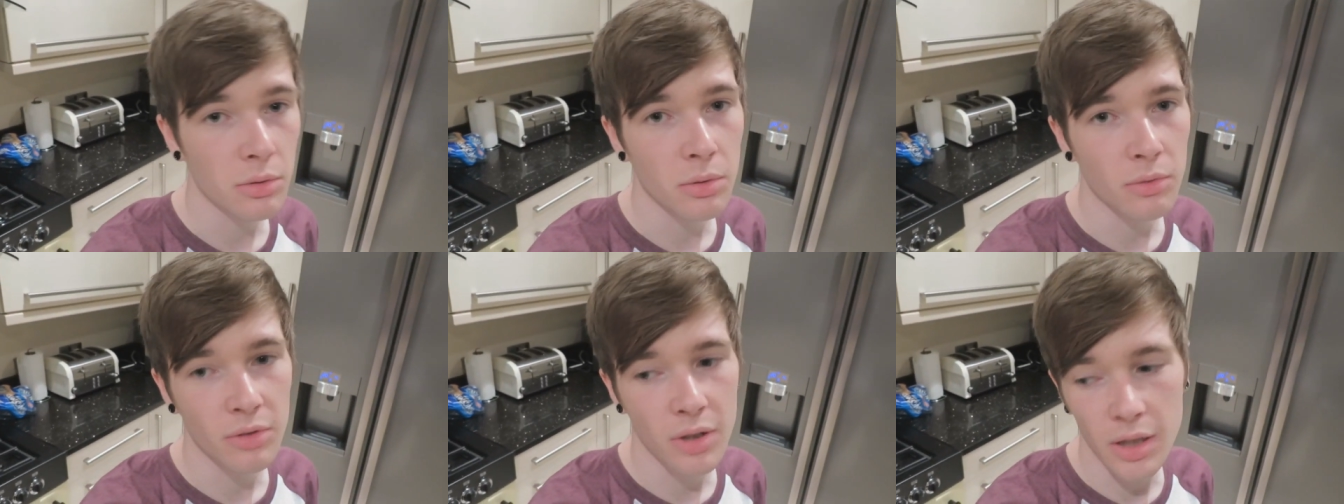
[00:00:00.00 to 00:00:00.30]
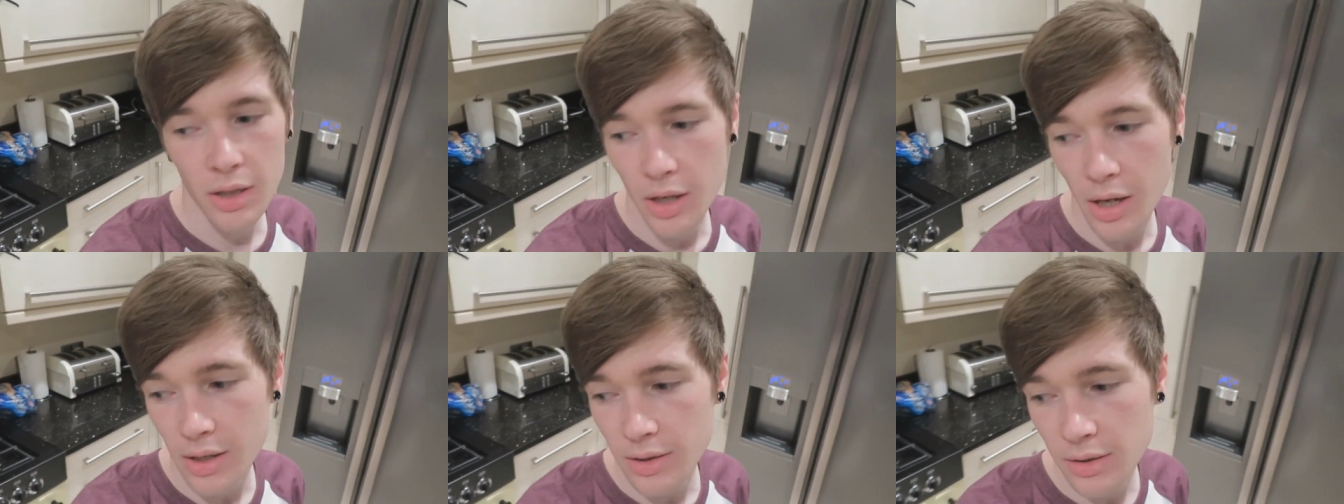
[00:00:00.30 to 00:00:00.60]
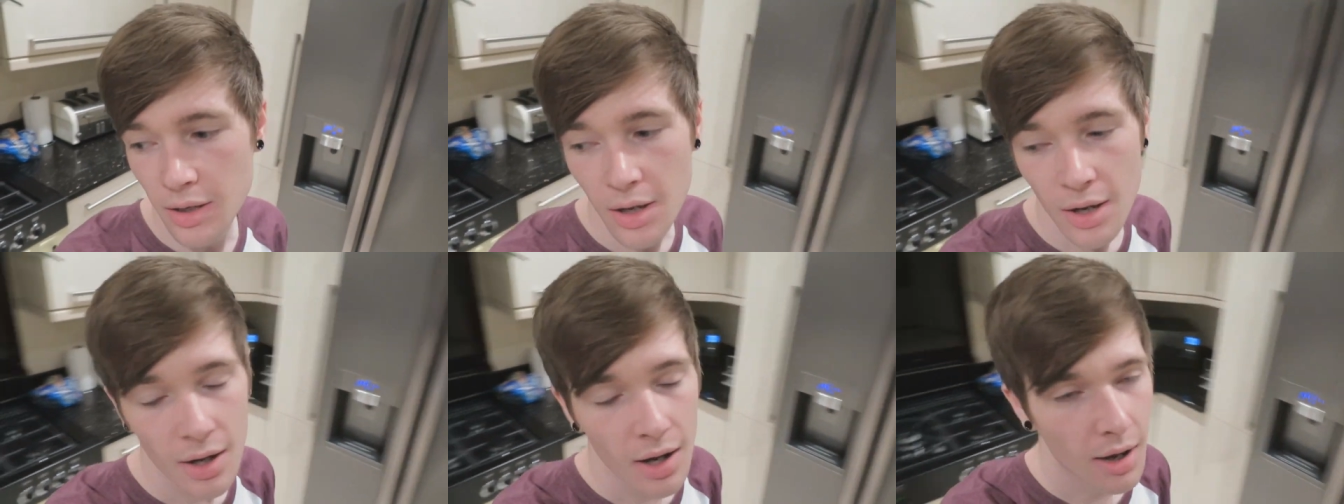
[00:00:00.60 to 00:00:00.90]
which were really
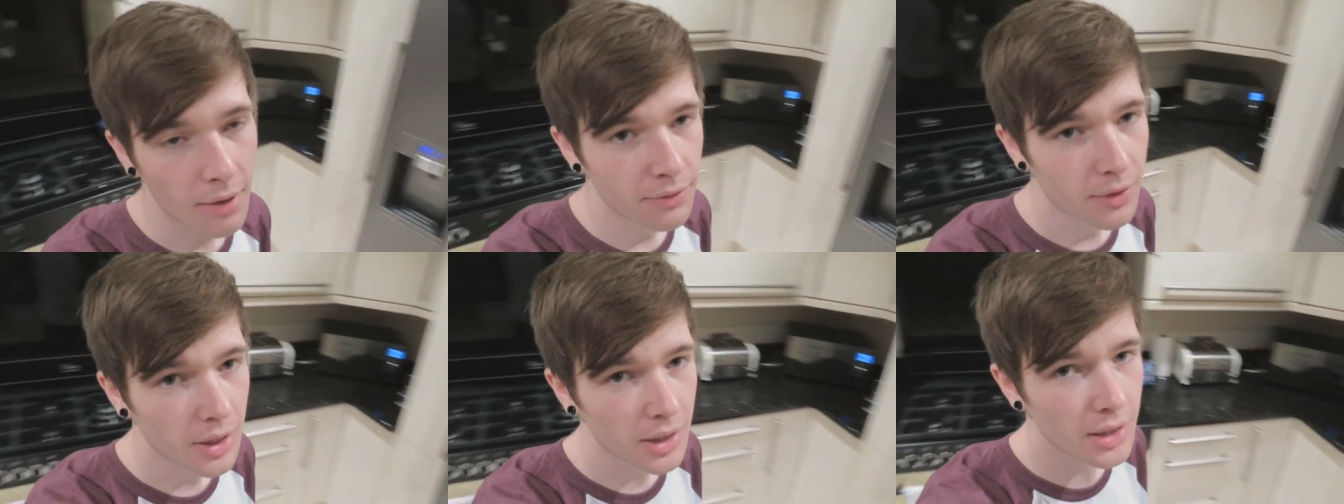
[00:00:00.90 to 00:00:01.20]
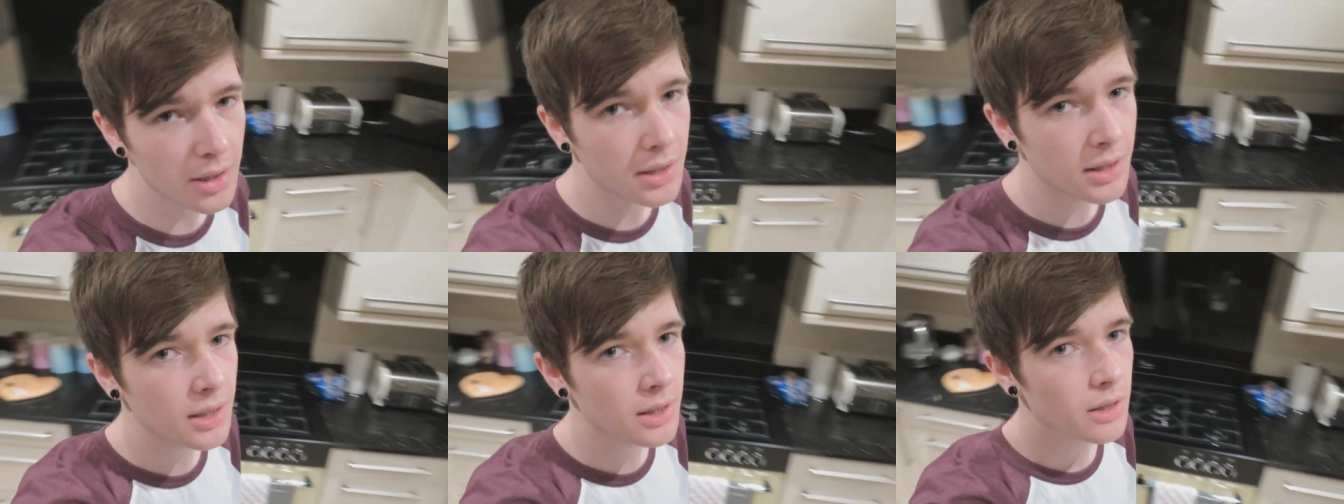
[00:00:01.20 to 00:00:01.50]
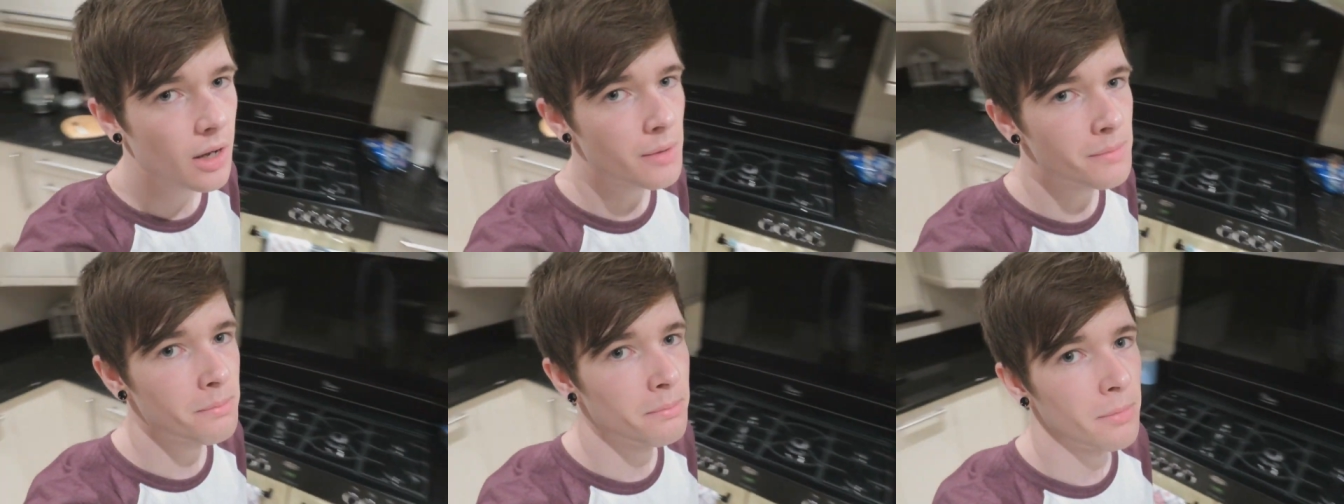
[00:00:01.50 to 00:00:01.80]
nice. I finally
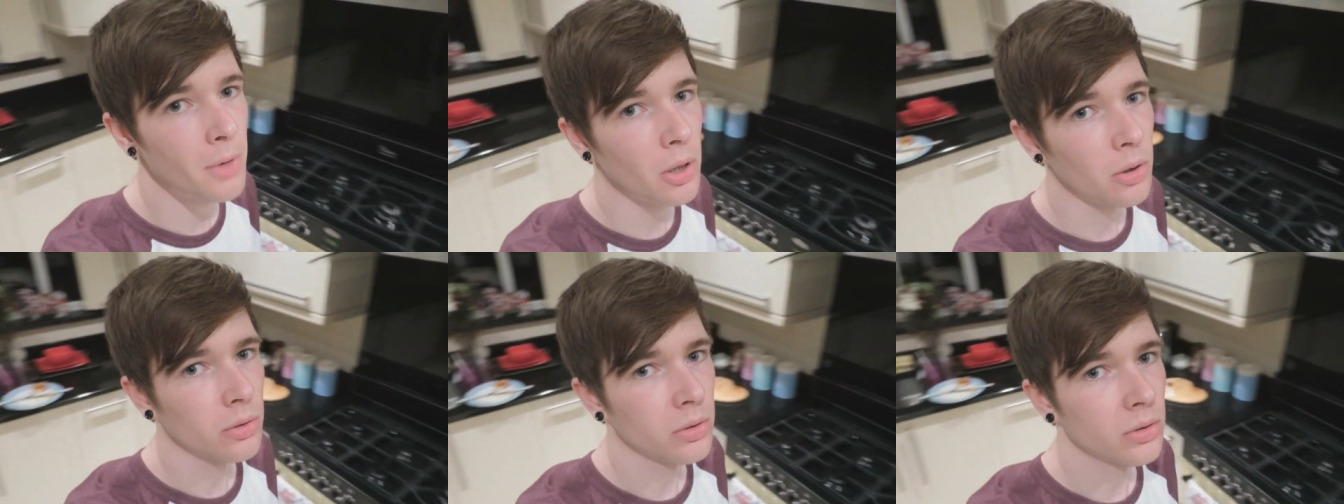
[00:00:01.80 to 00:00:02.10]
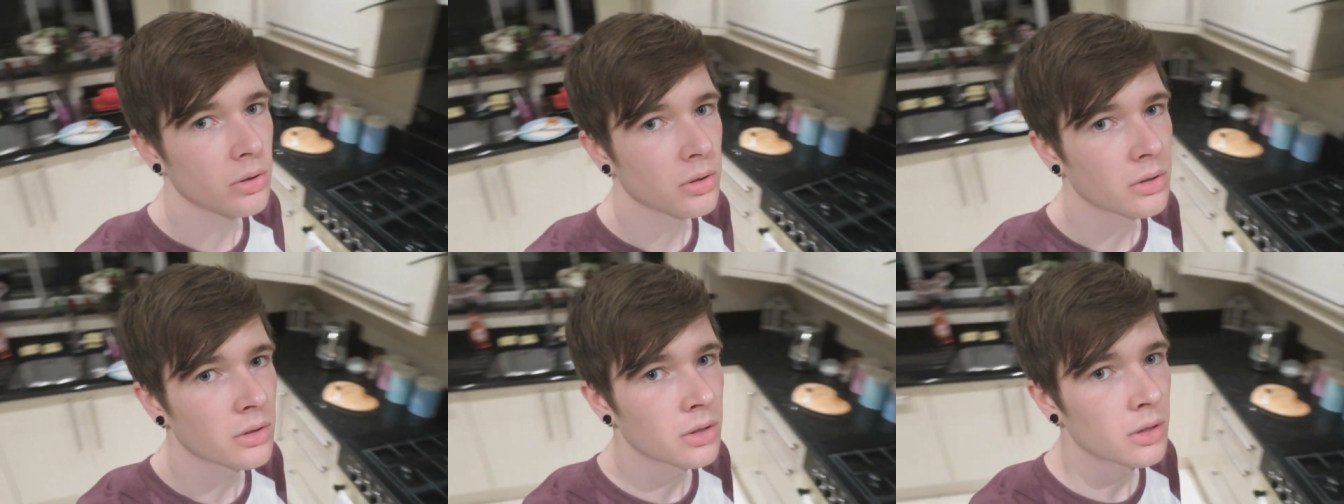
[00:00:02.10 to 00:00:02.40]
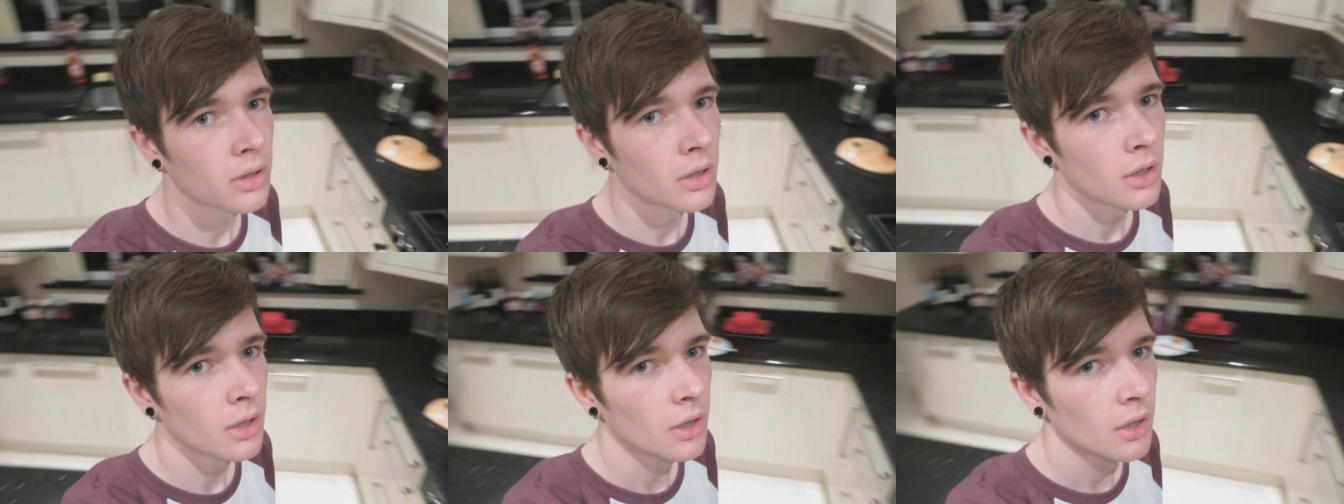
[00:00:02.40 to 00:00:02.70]
cleaned up most